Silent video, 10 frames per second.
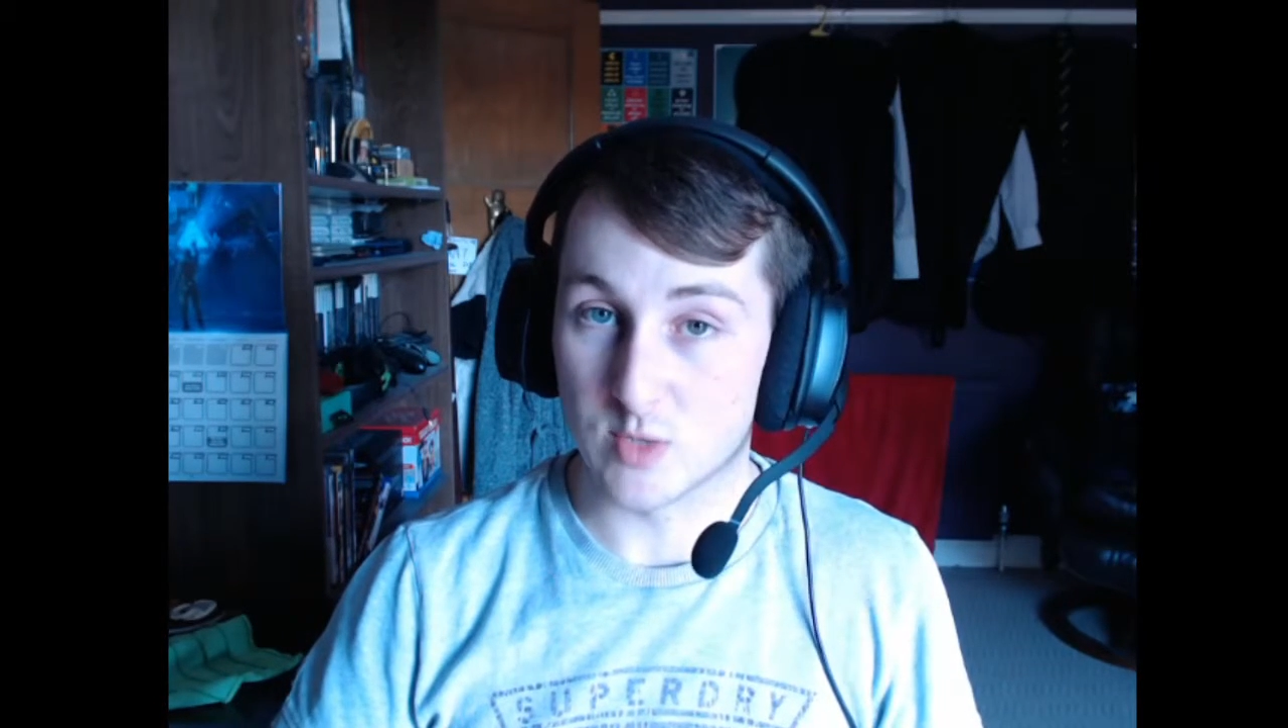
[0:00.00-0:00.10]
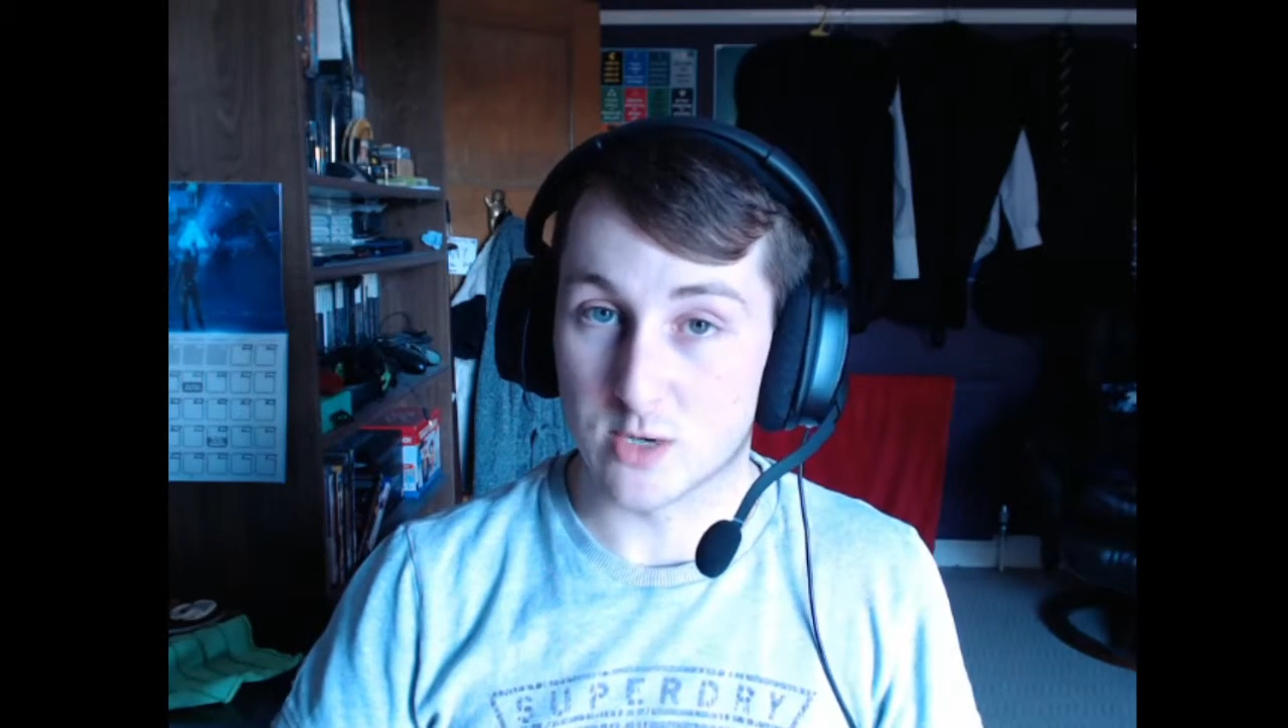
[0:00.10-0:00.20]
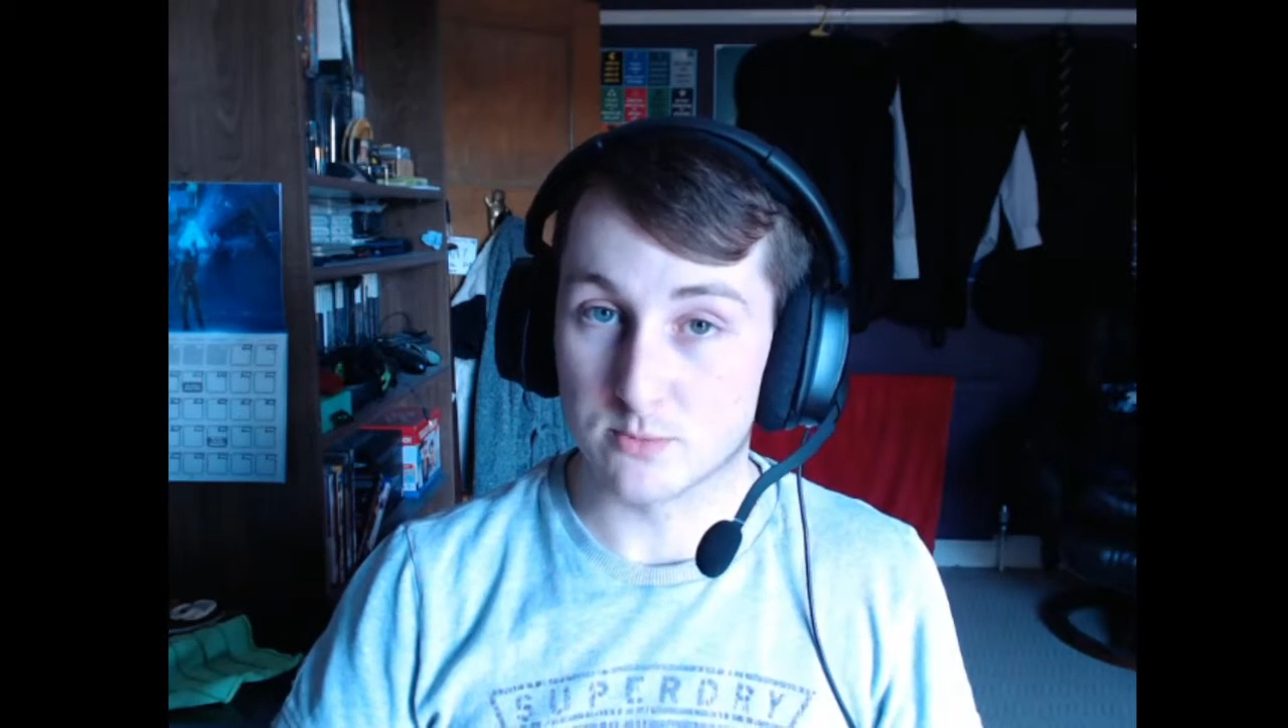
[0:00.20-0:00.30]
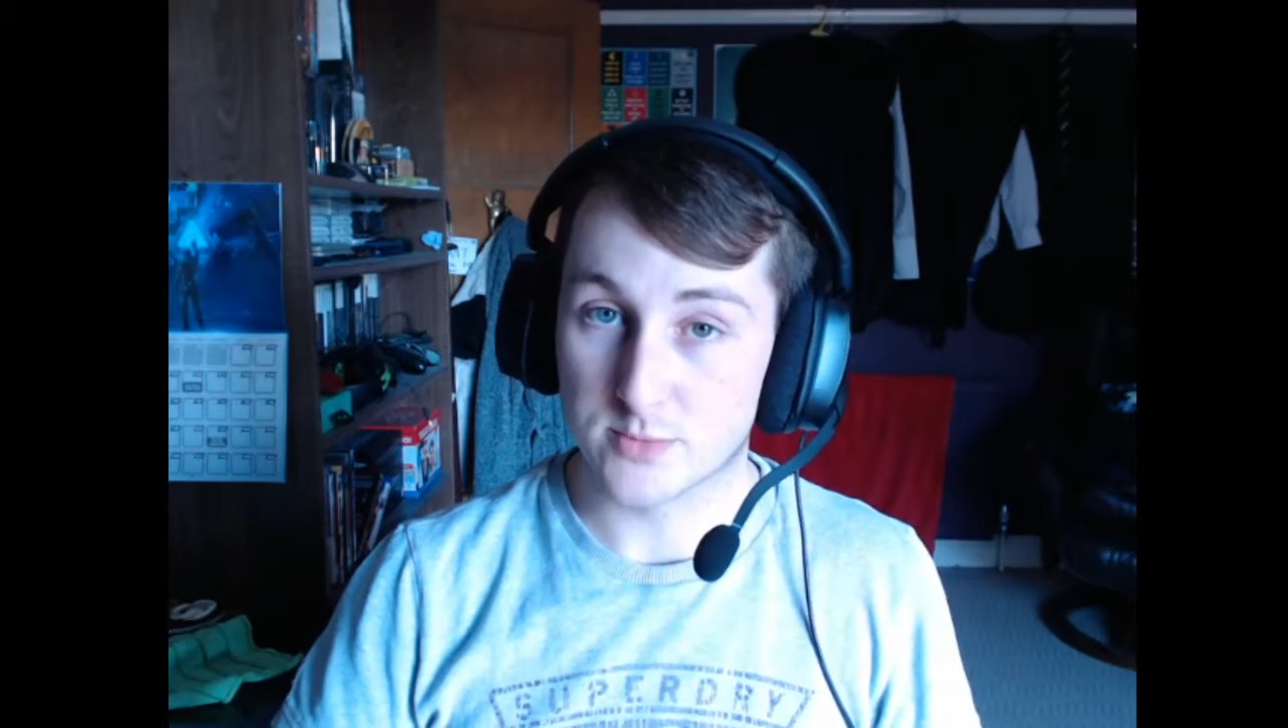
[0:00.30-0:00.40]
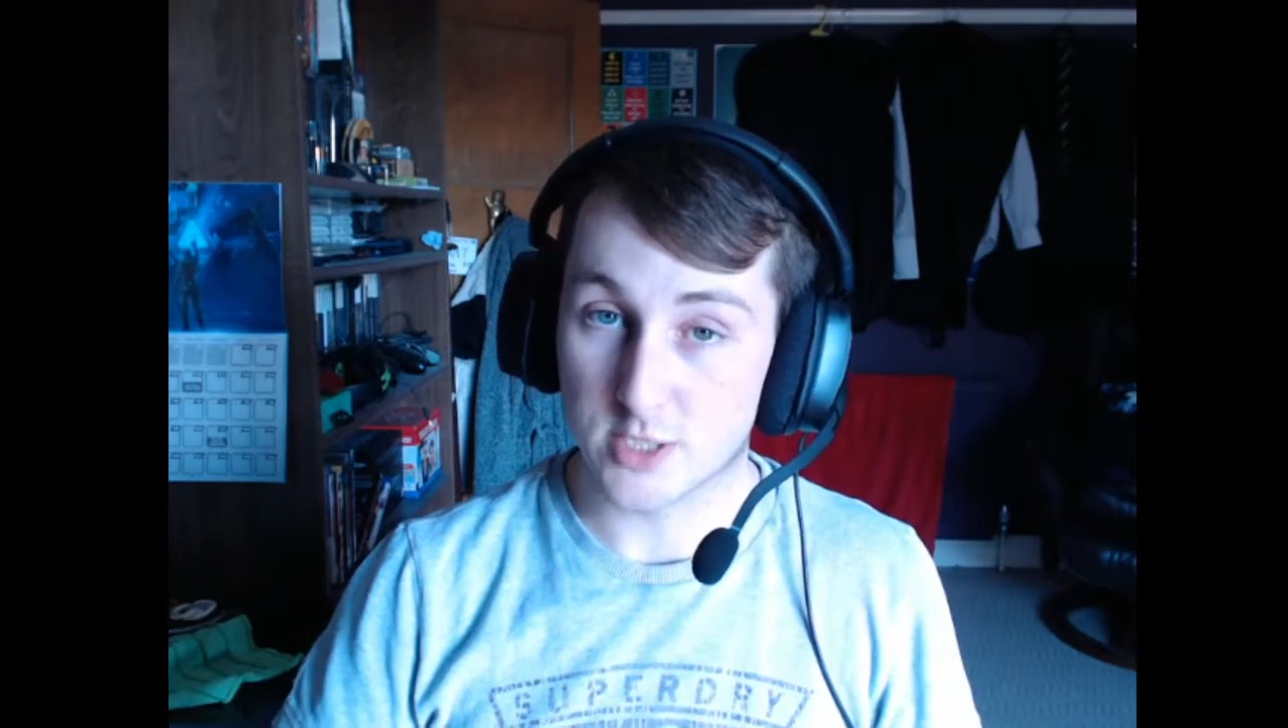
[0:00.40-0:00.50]

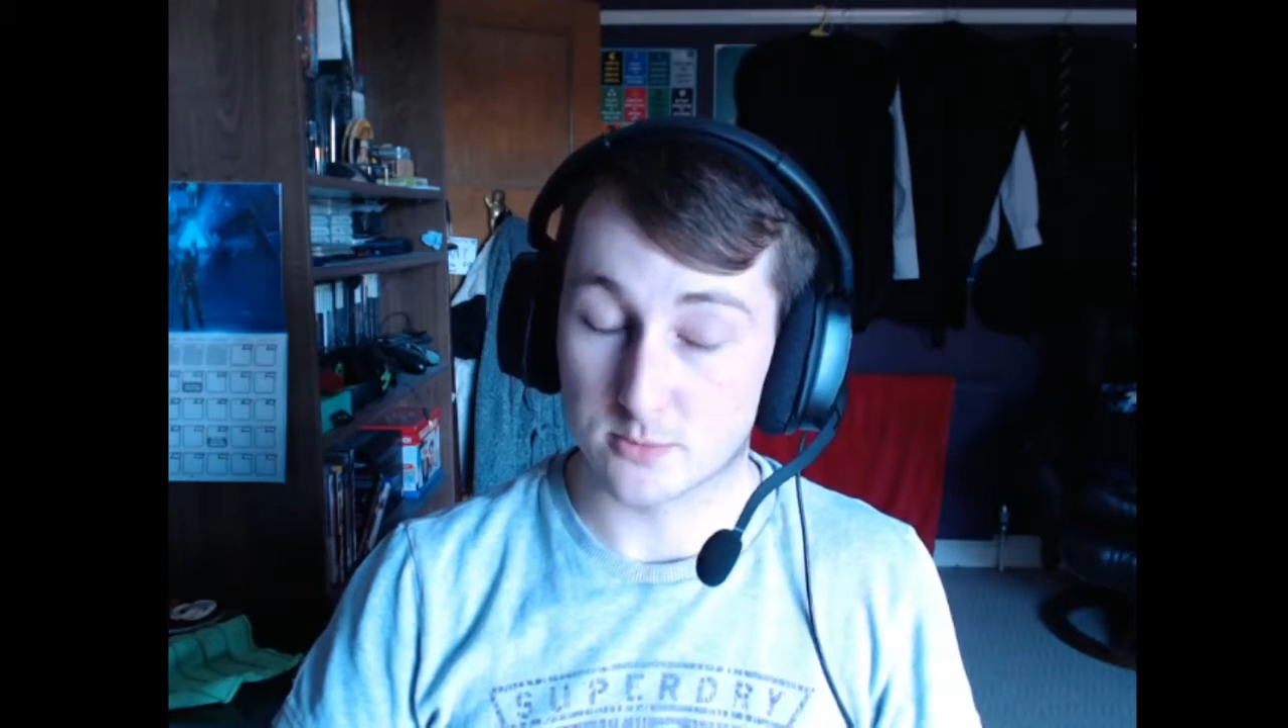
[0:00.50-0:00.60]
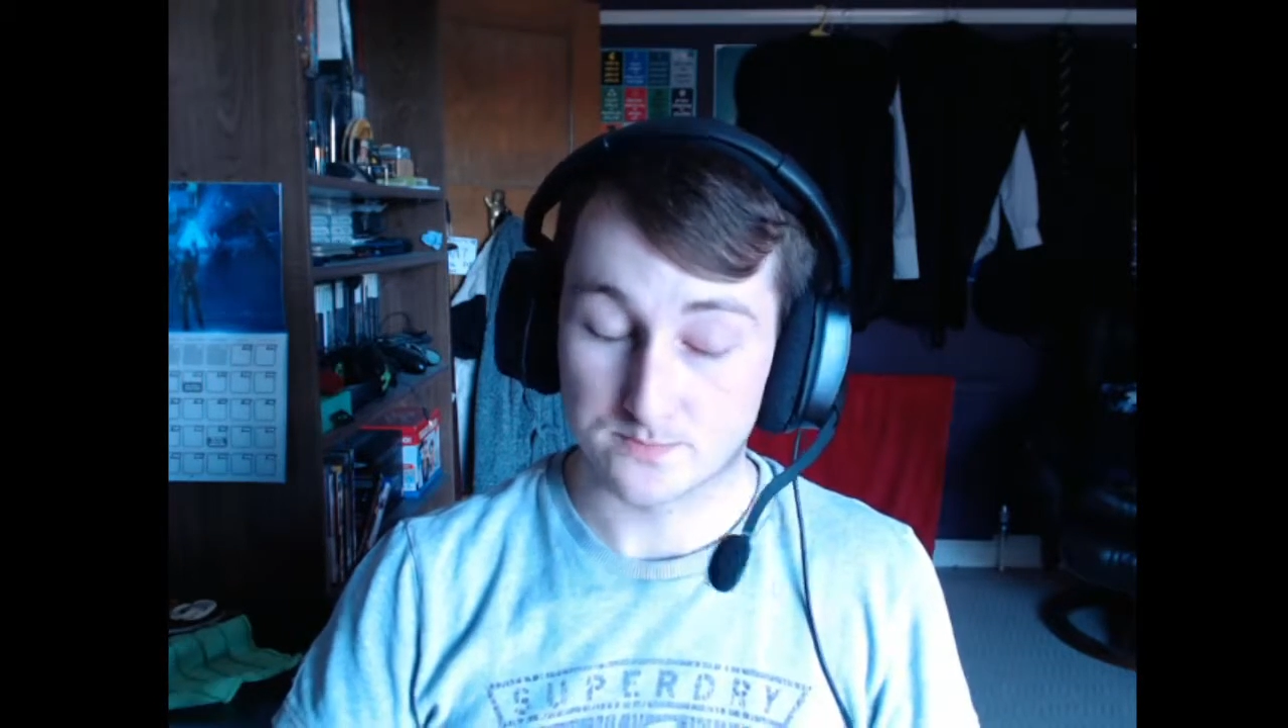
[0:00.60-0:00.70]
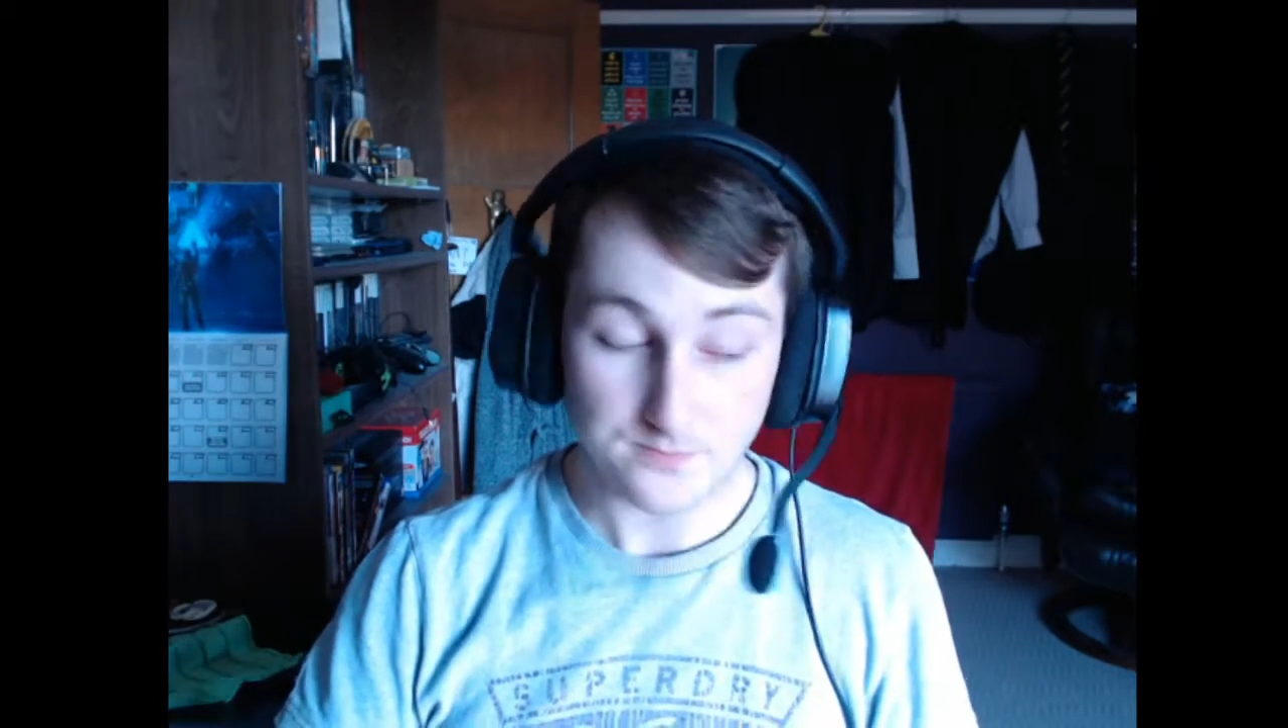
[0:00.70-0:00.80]
well. So,